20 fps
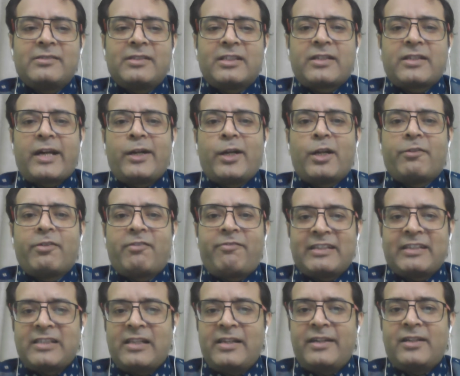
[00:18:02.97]
this kind of a
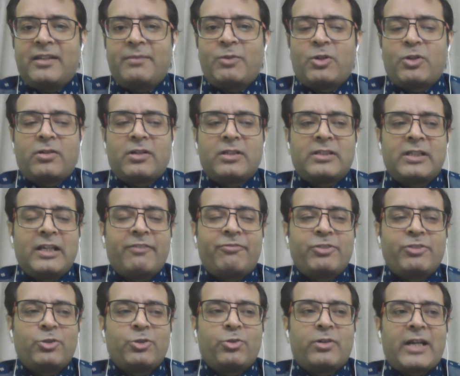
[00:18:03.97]
facility because if
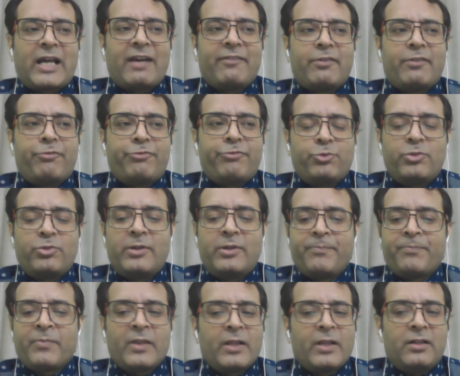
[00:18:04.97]
you don't have a food,
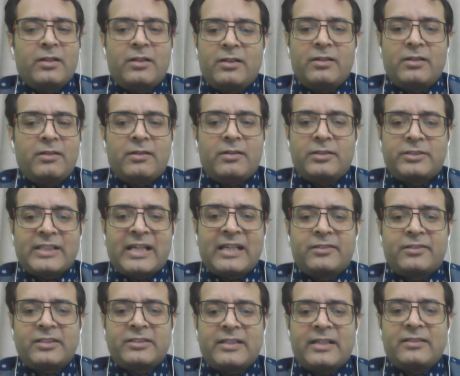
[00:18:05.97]

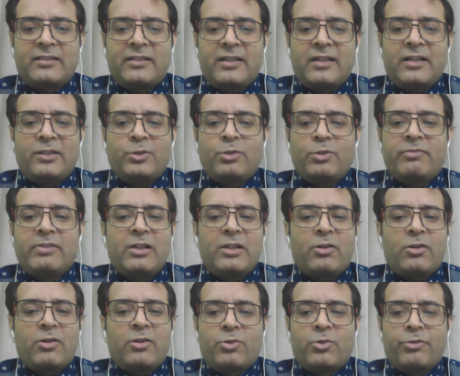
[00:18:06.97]
chances are there you will
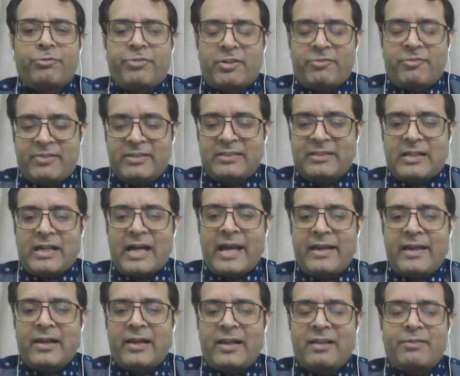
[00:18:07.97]
not go for further
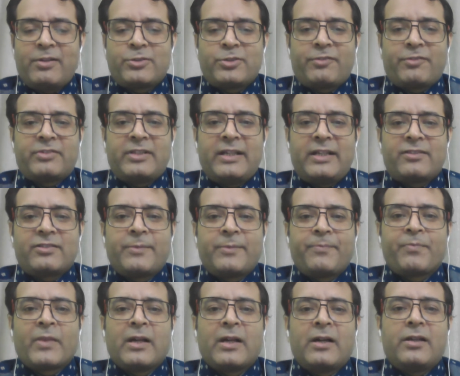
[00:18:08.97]
higher levels of things.
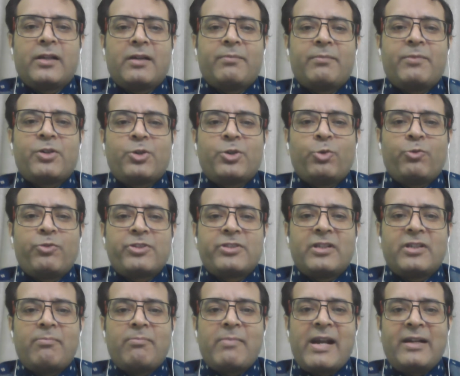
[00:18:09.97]
Number two is
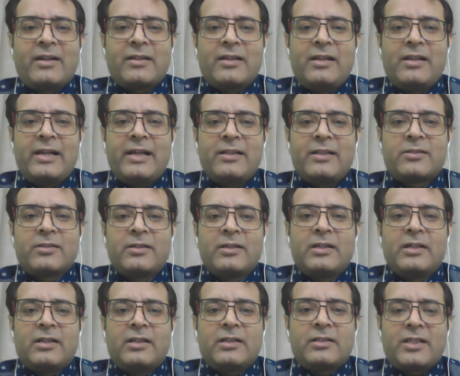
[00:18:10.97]
the mental health.
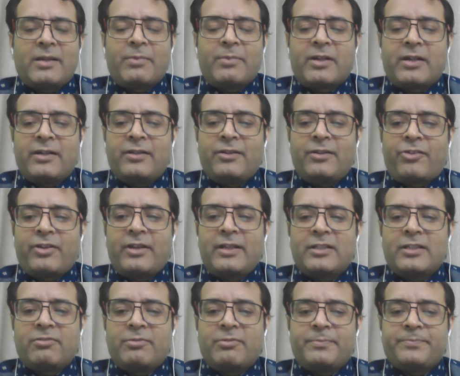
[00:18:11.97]
Some
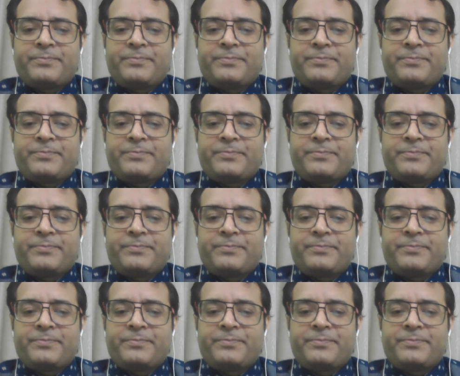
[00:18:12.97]
countries,